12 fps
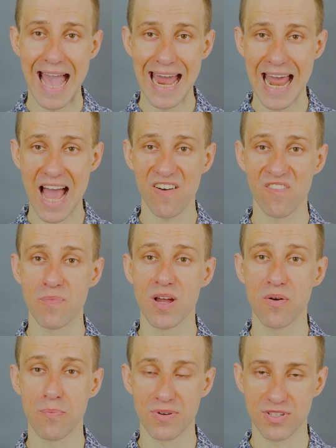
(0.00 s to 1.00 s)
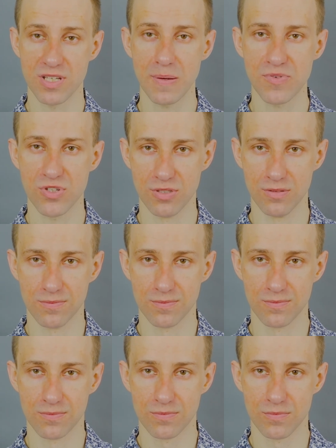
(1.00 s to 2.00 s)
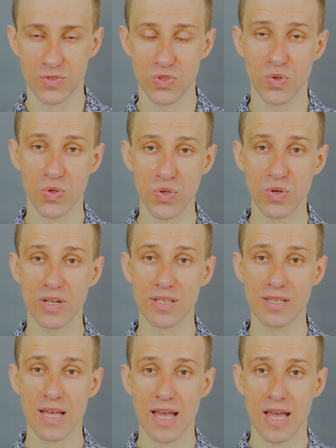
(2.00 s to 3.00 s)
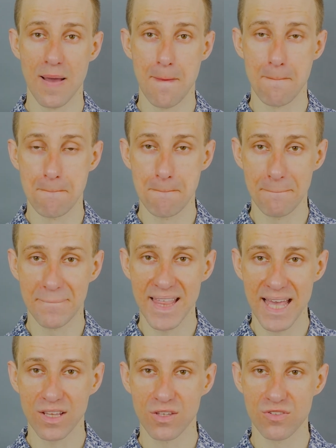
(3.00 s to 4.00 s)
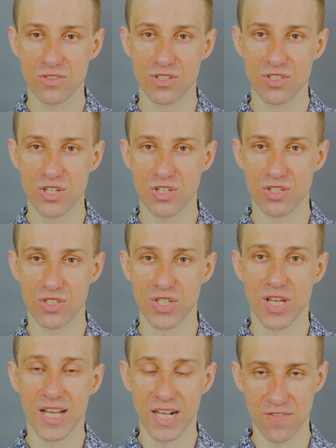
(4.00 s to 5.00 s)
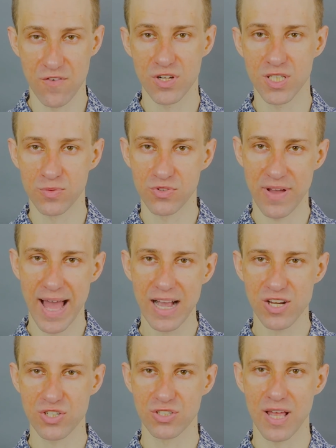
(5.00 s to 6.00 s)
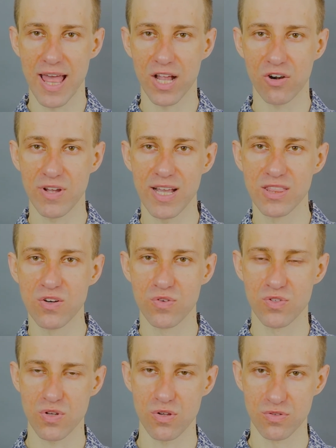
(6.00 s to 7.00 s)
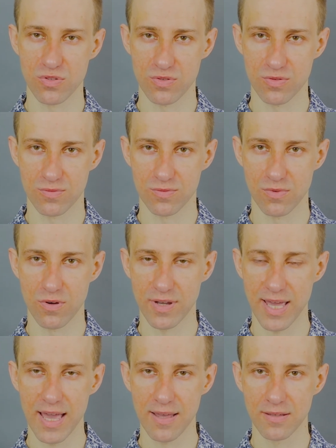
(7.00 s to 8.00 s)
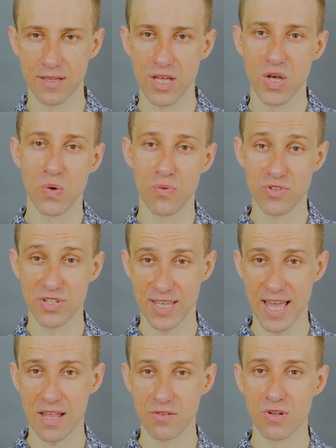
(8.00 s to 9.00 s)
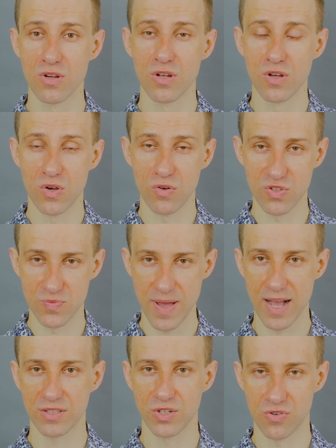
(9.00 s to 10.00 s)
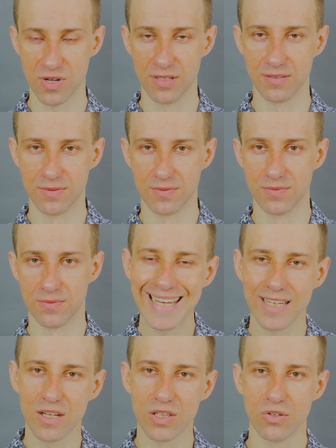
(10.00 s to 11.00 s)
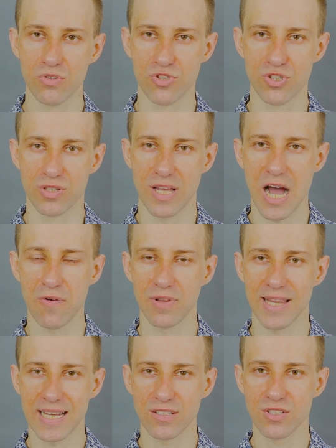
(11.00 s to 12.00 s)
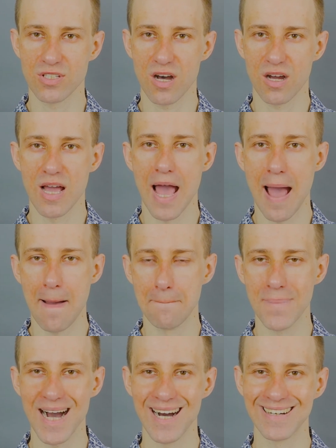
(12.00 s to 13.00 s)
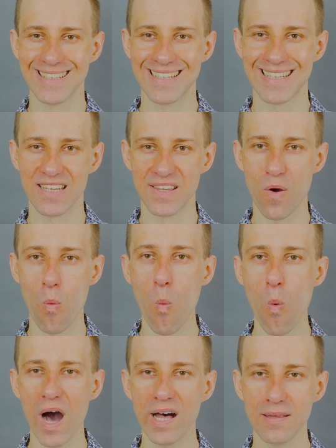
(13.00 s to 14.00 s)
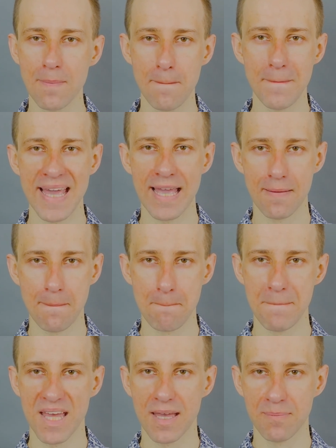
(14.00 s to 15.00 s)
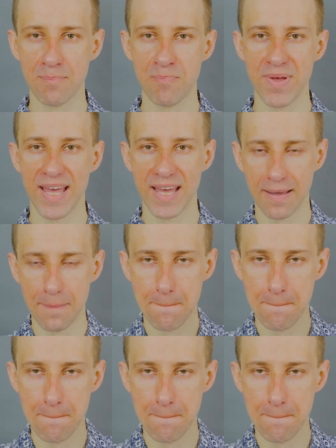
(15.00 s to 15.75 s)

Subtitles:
and have better perception. So you can take those decisions, convert them to action, and create the results. Okay? Which again goes back to grit. In conclusion, I would like to talk about the one main big